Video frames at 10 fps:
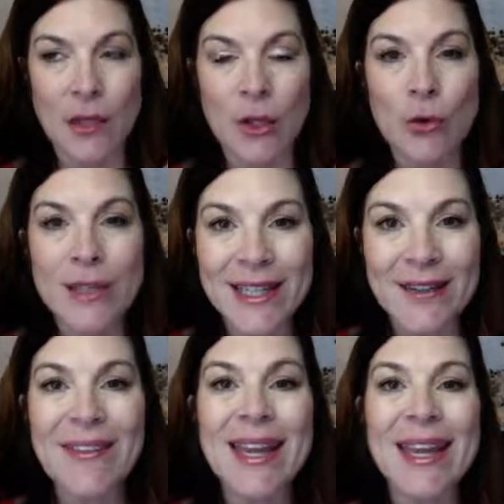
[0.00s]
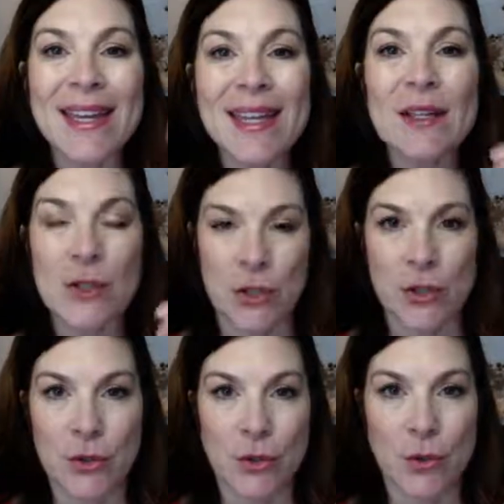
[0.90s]
you're giving
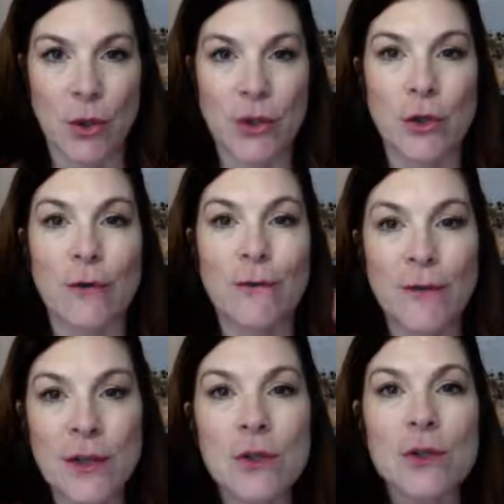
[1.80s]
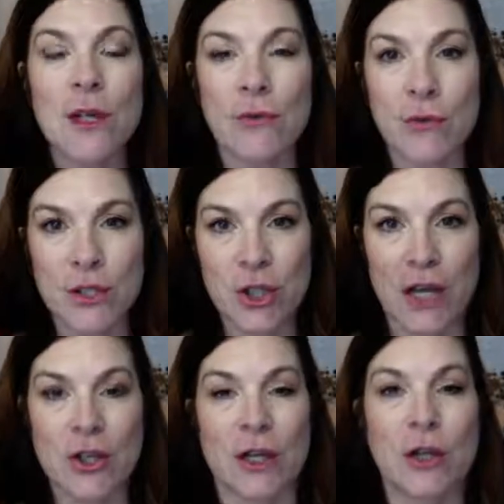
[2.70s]
into your fears of
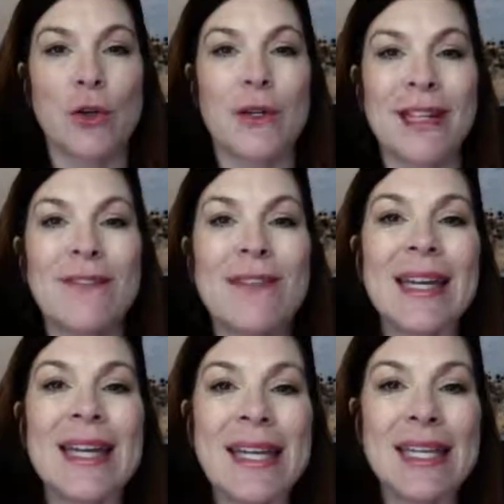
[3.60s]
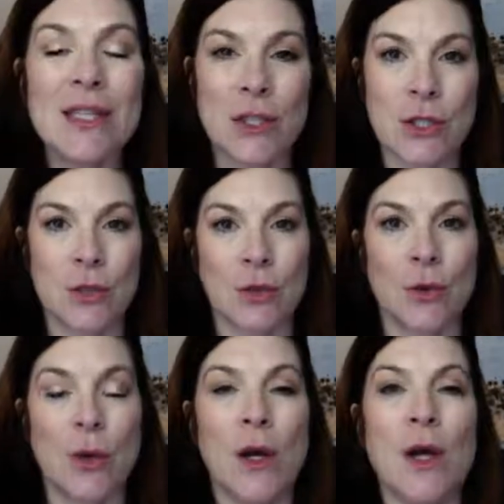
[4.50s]
rejection. You're giving
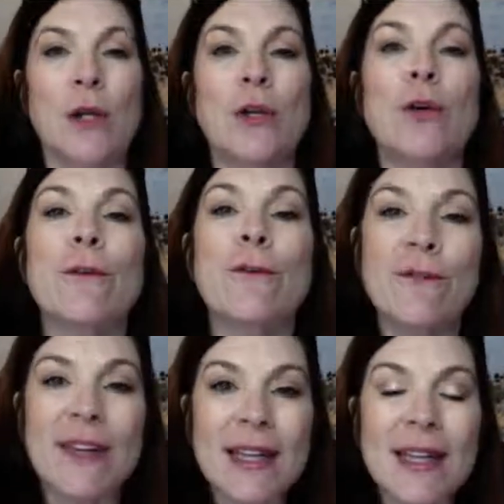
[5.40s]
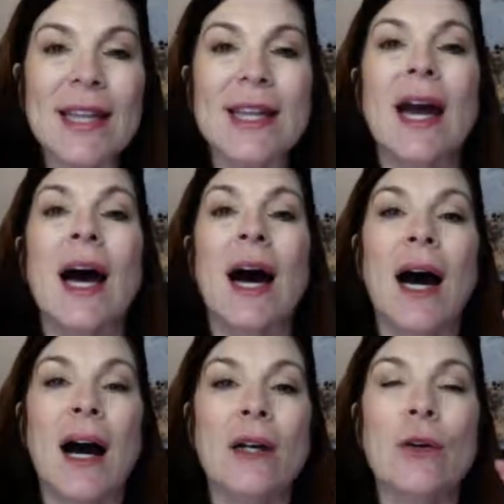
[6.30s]
into your feeling
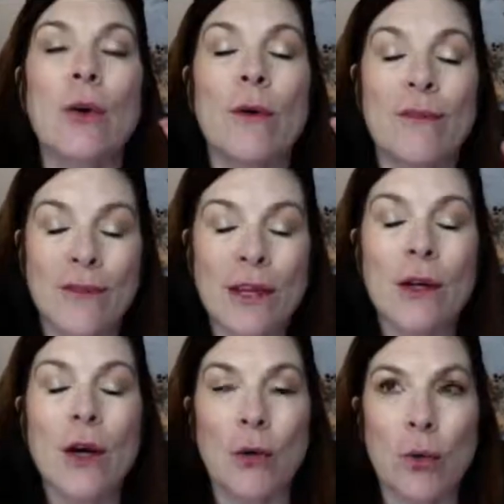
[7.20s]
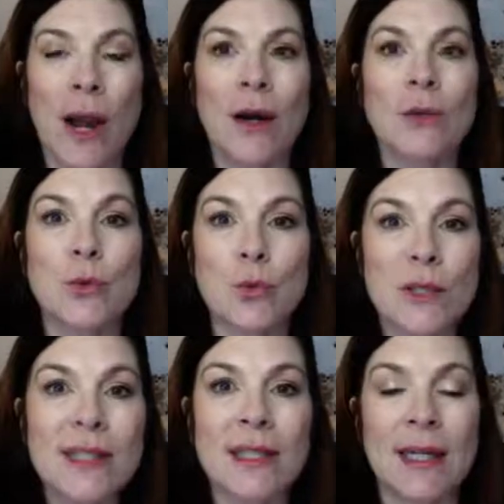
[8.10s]
your fear around
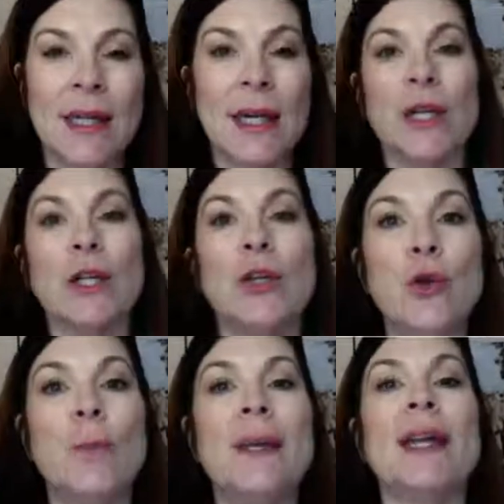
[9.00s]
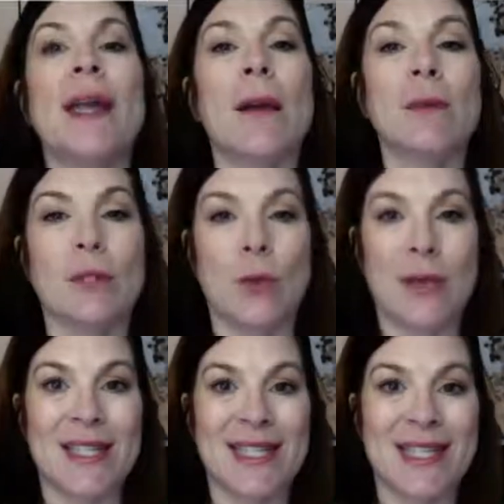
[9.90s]
really you being able to
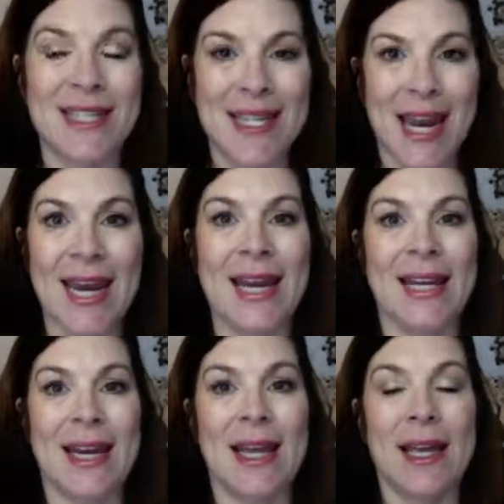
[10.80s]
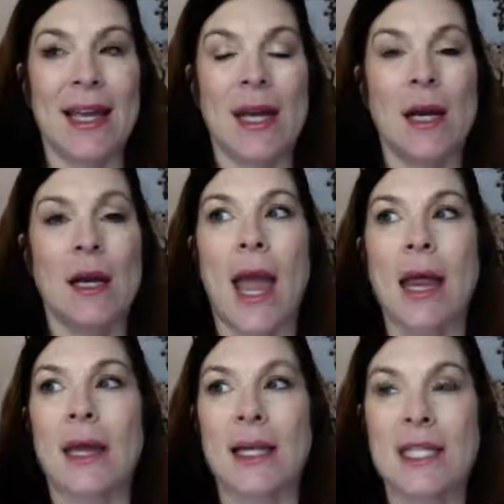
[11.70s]
withstand
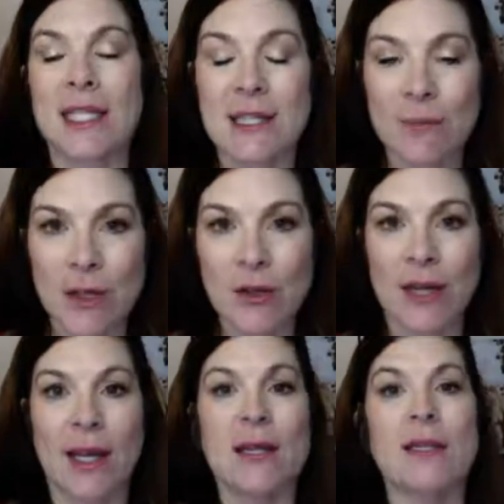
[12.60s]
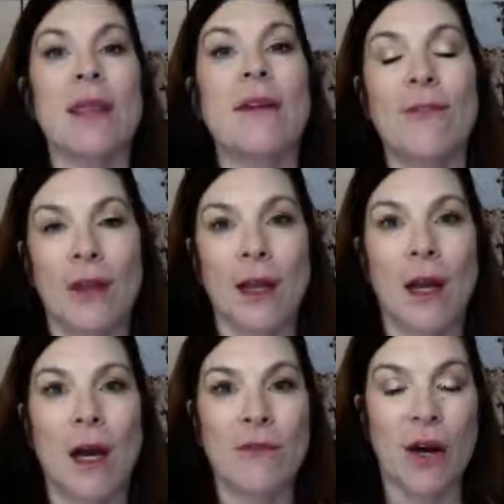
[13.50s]
and experience the
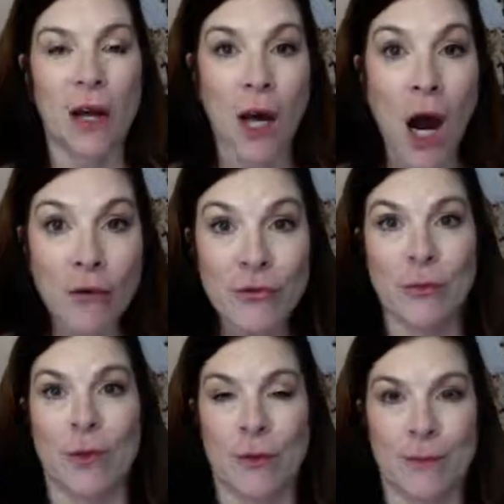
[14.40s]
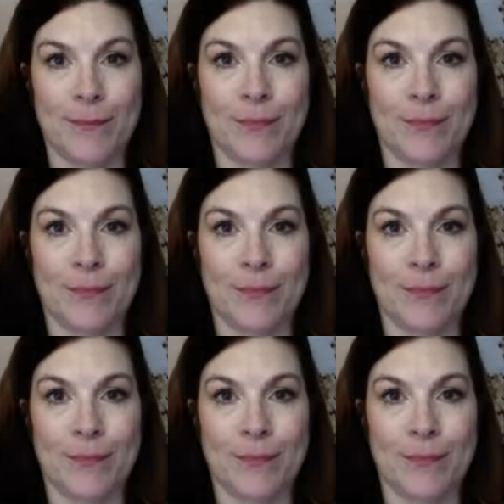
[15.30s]
feeling of uncomfortable